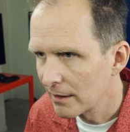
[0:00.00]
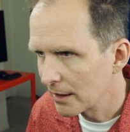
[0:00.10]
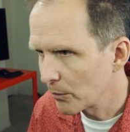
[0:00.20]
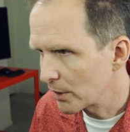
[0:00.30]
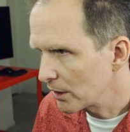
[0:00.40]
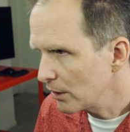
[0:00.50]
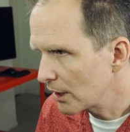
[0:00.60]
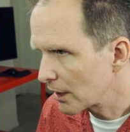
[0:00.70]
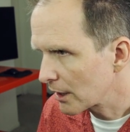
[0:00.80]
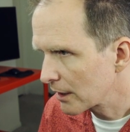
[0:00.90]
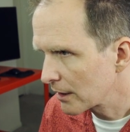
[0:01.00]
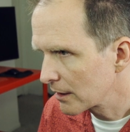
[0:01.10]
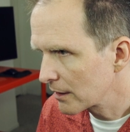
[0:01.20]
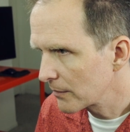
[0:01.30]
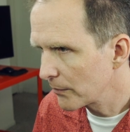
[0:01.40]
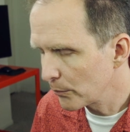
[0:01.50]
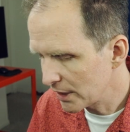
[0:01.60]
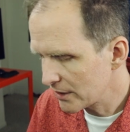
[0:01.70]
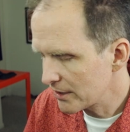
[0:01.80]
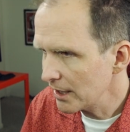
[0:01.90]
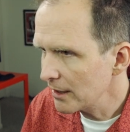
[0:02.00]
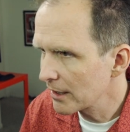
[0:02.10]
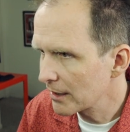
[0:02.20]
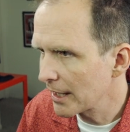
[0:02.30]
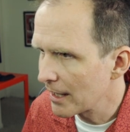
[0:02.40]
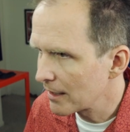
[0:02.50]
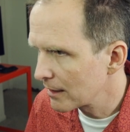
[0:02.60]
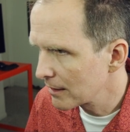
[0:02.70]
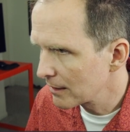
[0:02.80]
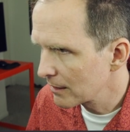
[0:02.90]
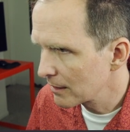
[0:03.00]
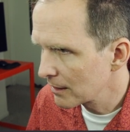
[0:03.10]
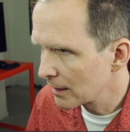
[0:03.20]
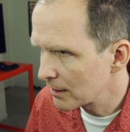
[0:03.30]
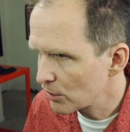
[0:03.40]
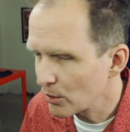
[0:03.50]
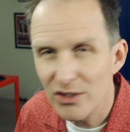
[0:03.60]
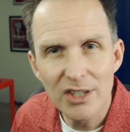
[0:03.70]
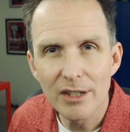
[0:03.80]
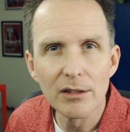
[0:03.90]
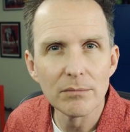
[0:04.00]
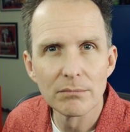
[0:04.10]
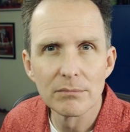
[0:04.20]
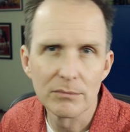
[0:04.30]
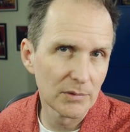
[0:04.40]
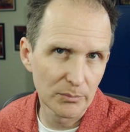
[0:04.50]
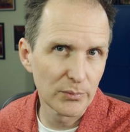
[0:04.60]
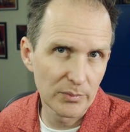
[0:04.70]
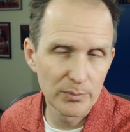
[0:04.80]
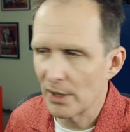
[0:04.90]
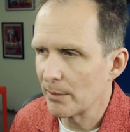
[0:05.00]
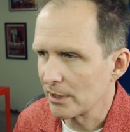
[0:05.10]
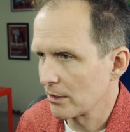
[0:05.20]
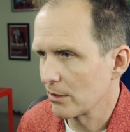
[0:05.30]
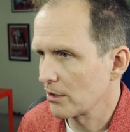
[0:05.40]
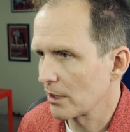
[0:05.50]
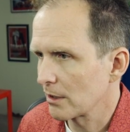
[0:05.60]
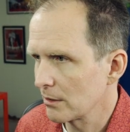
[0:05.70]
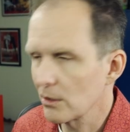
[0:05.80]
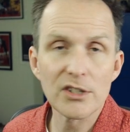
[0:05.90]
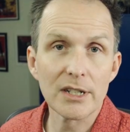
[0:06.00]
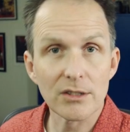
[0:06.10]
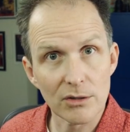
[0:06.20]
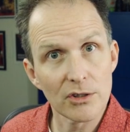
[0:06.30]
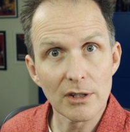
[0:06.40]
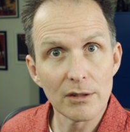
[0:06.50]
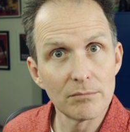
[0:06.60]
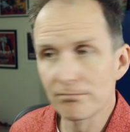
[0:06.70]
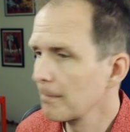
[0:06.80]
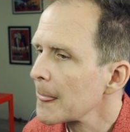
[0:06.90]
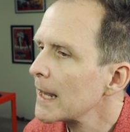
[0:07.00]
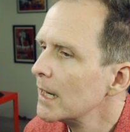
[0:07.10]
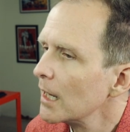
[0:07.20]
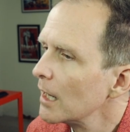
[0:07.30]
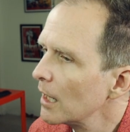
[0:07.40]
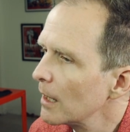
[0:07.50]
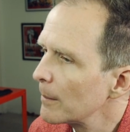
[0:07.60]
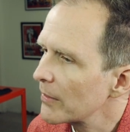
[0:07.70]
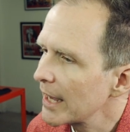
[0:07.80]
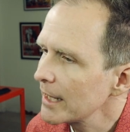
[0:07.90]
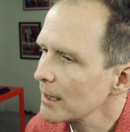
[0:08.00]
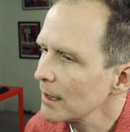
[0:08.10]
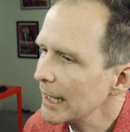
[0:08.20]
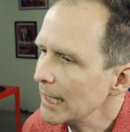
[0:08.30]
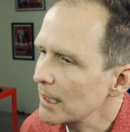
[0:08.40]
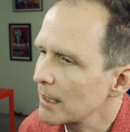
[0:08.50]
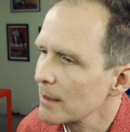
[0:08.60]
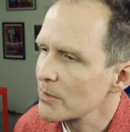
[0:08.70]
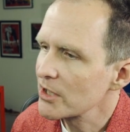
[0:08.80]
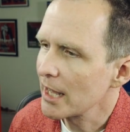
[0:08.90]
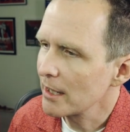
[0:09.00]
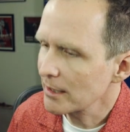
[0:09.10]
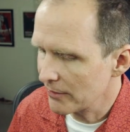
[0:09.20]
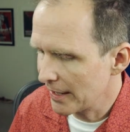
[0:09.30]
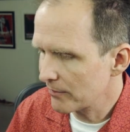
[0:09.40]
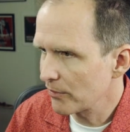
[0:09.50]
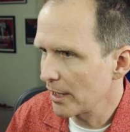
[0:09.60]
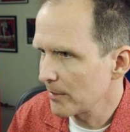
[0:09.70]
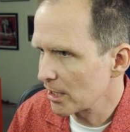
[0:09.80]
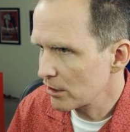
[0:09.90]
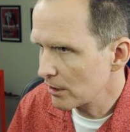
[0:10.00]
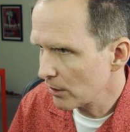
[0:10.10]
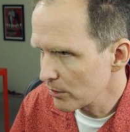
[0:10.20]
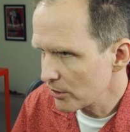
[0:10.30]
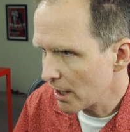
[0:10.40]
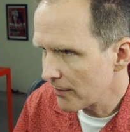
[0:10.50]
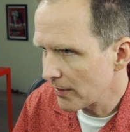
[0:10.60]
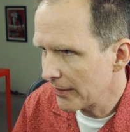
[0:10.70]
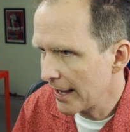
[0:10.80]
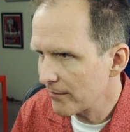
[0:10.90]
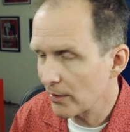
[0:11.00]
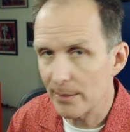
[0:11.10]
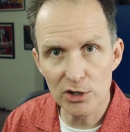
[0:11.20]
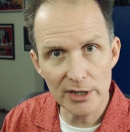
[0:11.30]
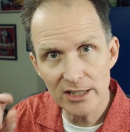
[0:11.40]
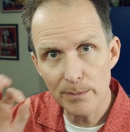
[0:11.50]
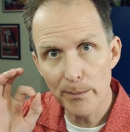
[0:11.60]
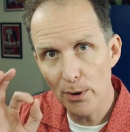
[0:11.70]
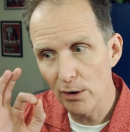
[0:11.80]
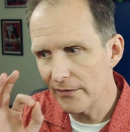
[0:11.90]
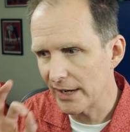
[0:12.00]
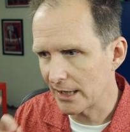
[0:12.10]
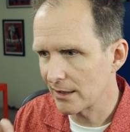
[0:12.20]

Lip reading: and we look, we can see that turn signal, probably a turn signal, looks like a turn signal. That light comes on that frame and it turns off on that frame. So that's perfect.